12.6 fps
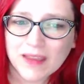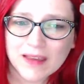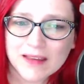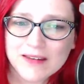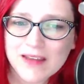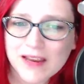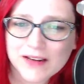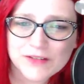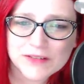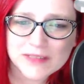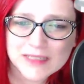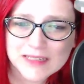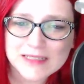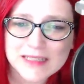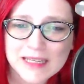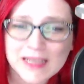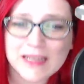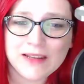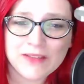Not interested in
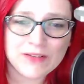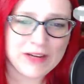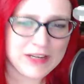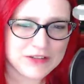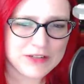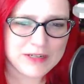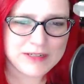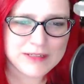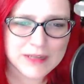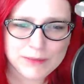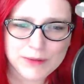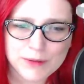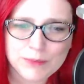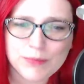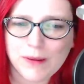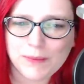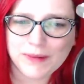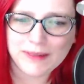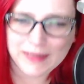seeing another SJW
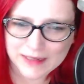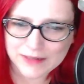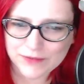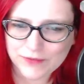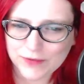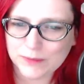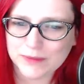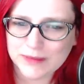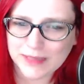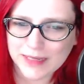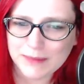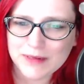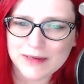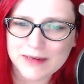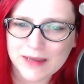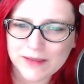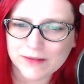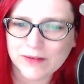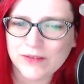propaganda film, claimed
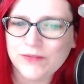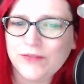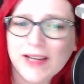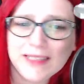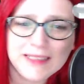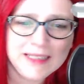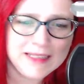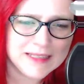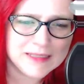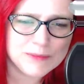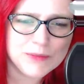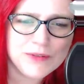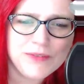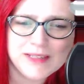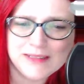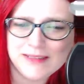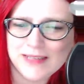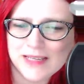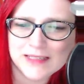another, and finally, this movie is
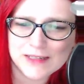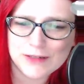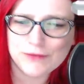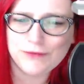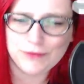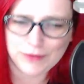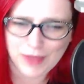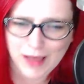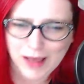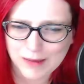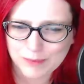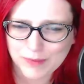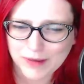destined to flop.